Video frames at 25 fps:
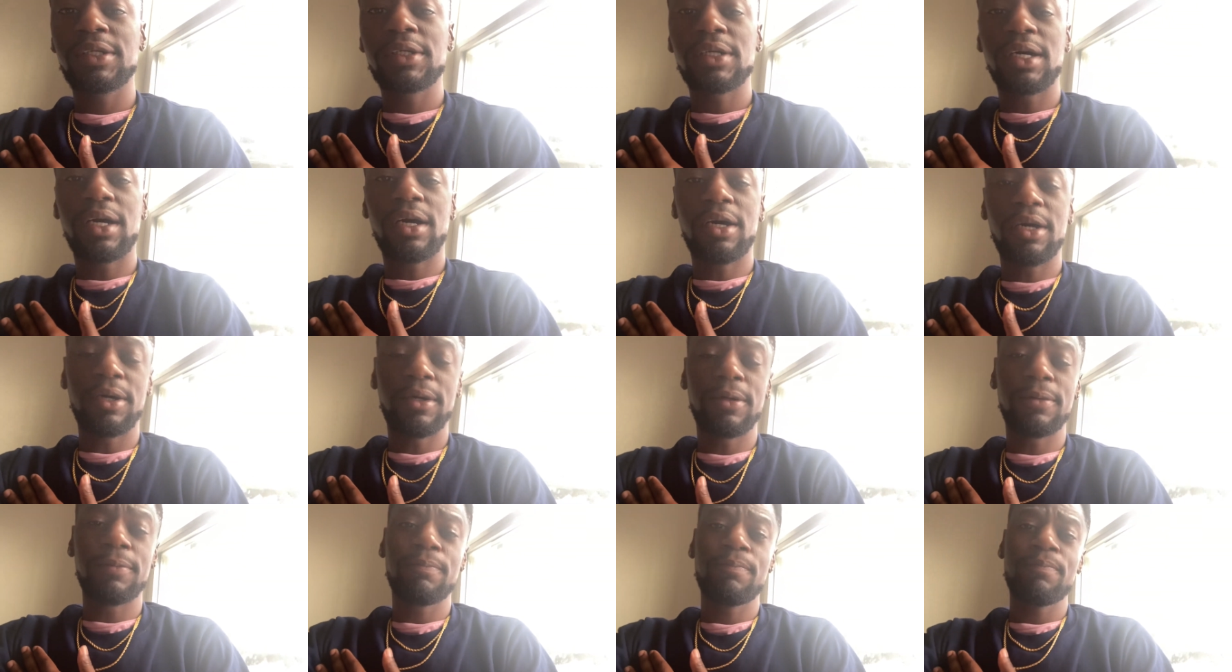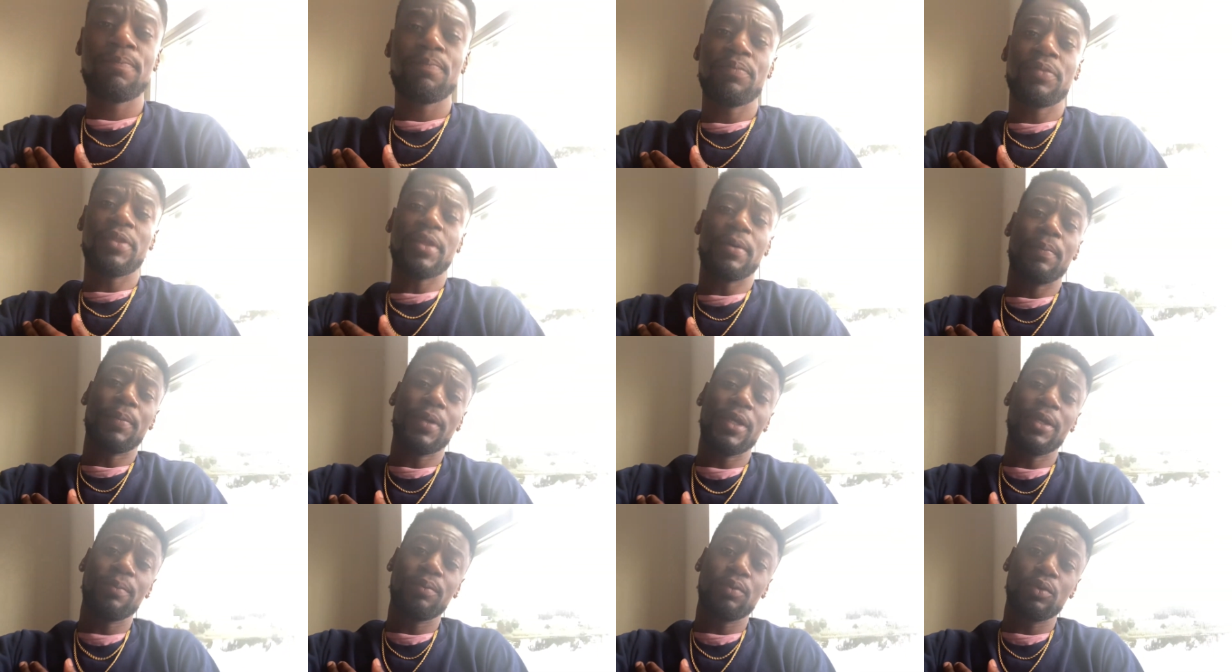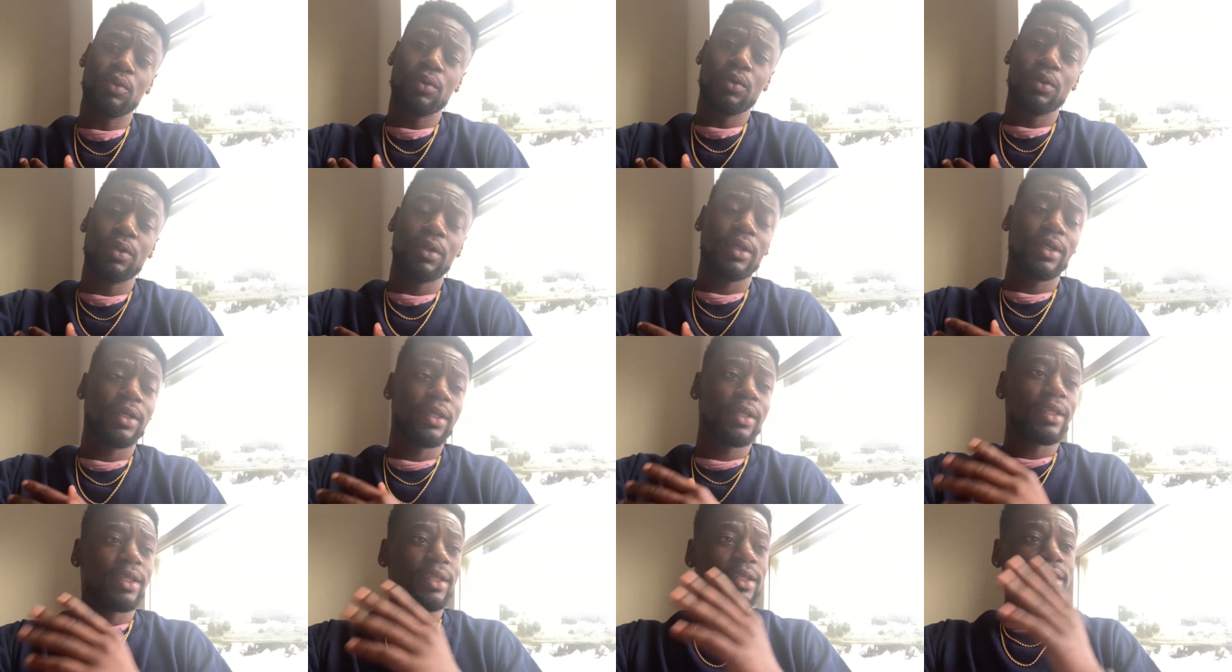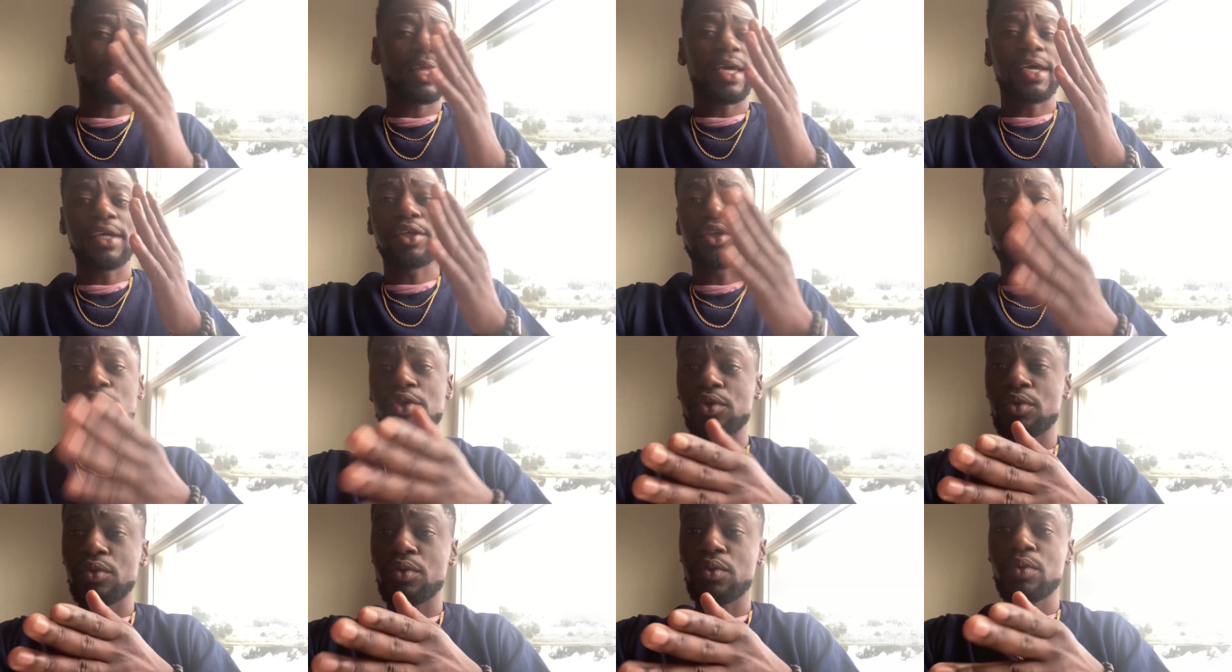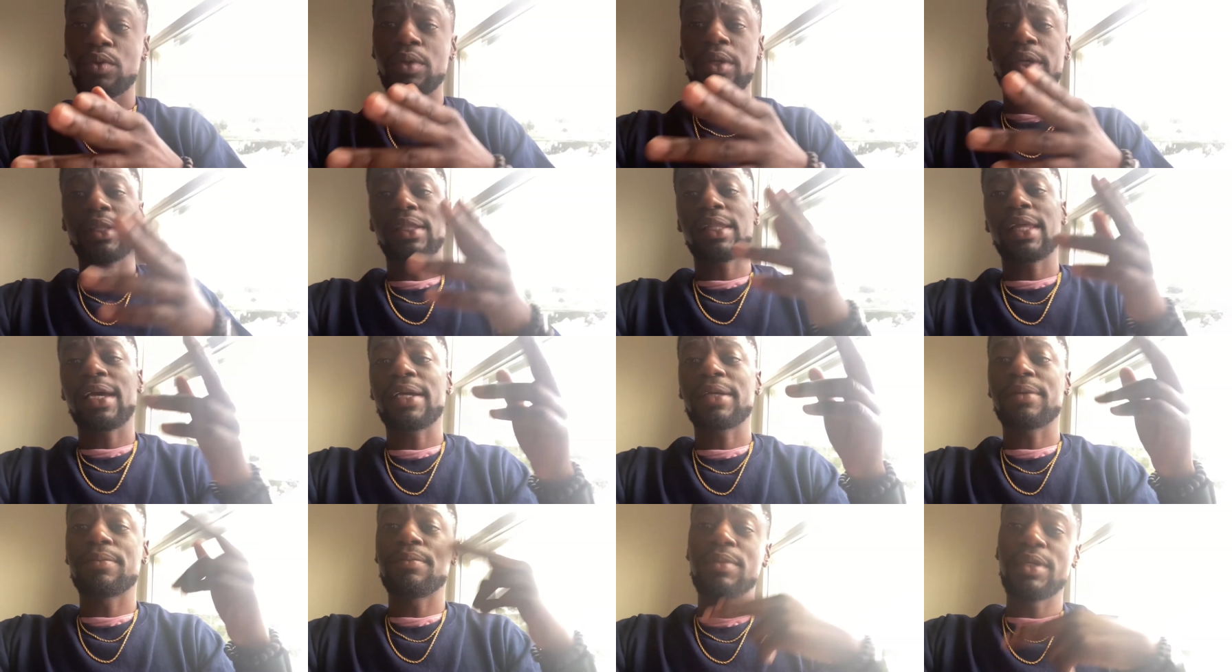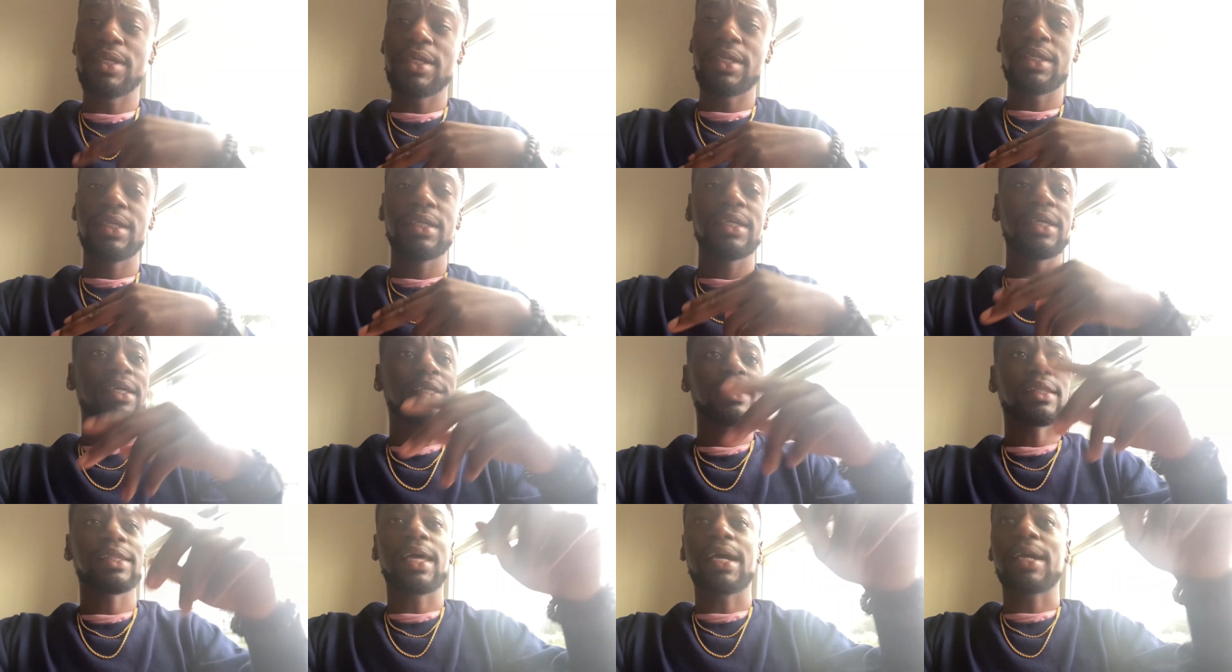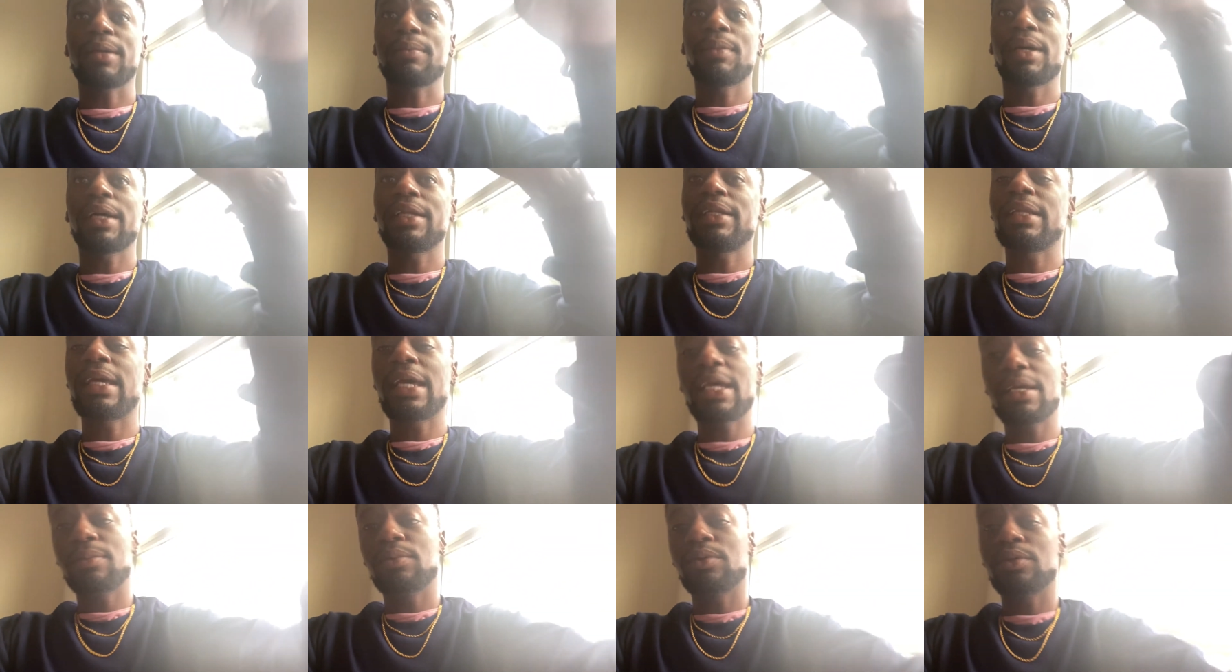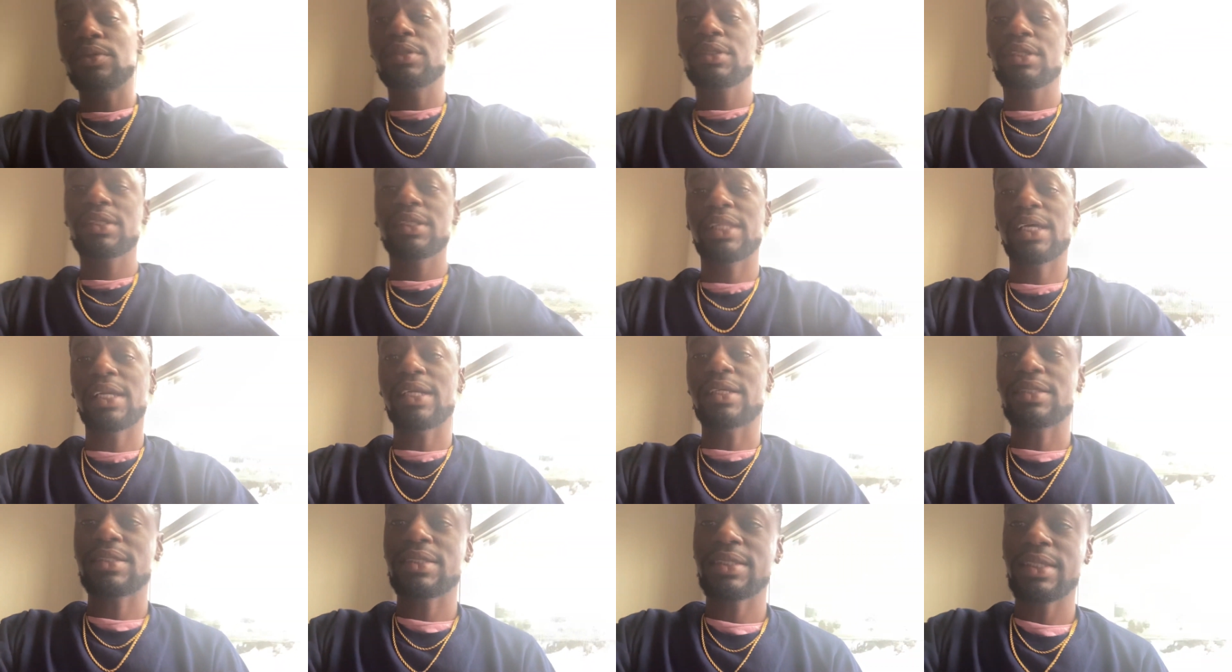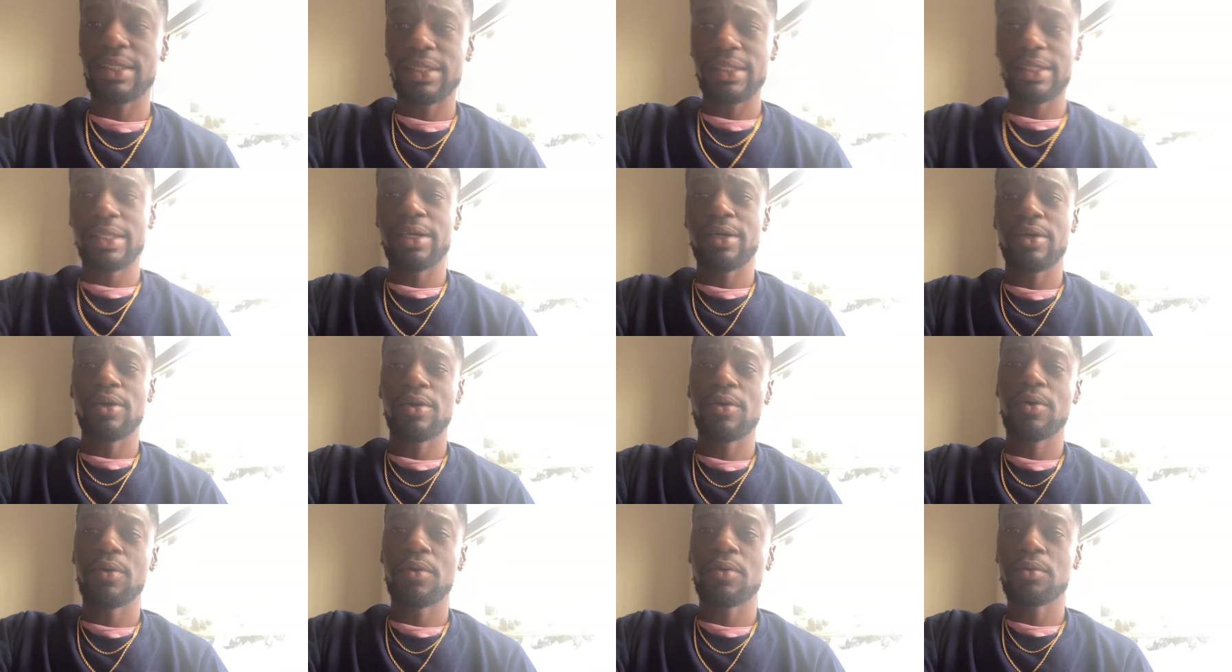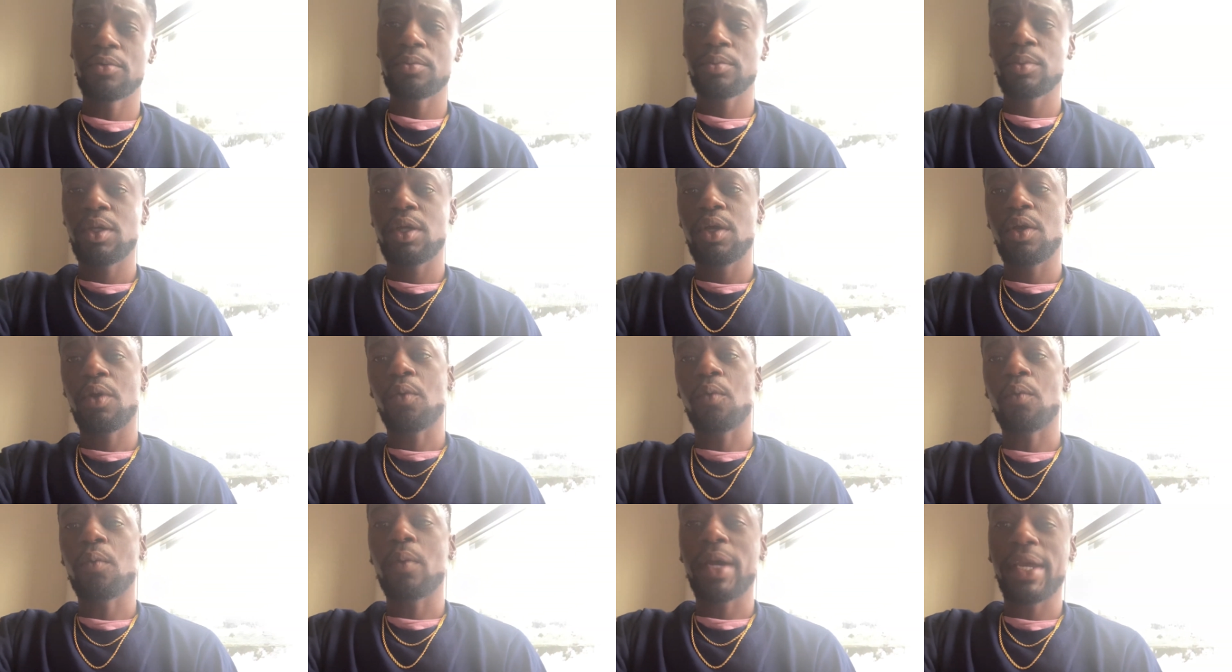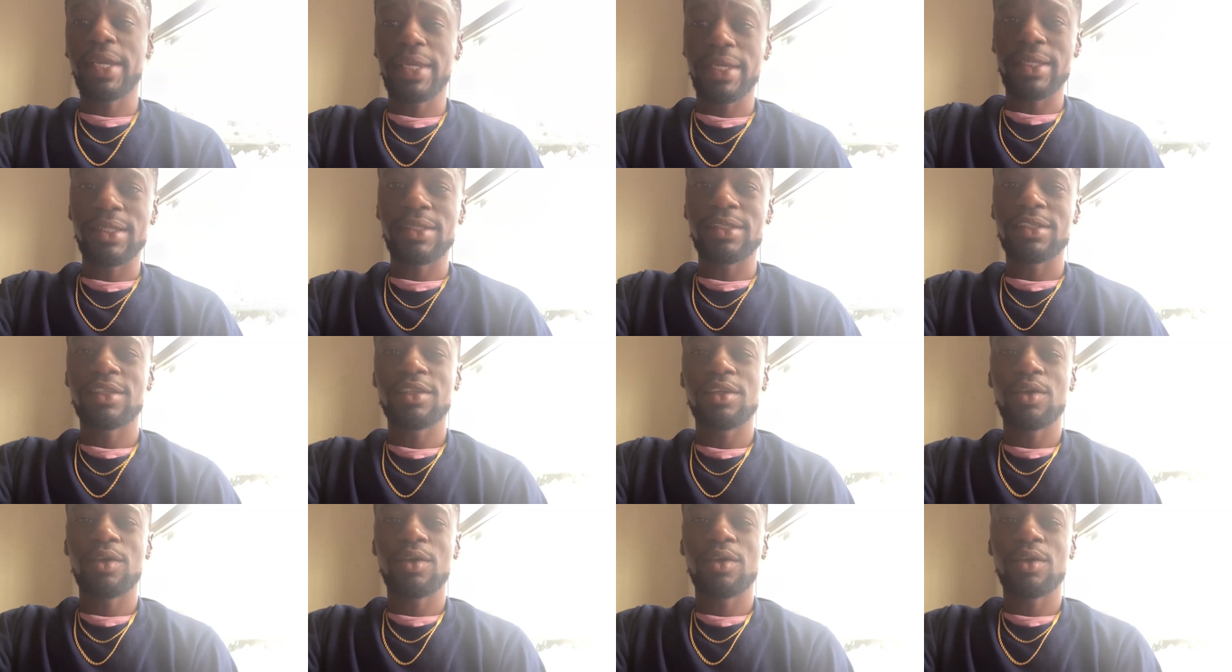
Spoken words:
the people like you, like me, like my neighbors that are sitting at home waiting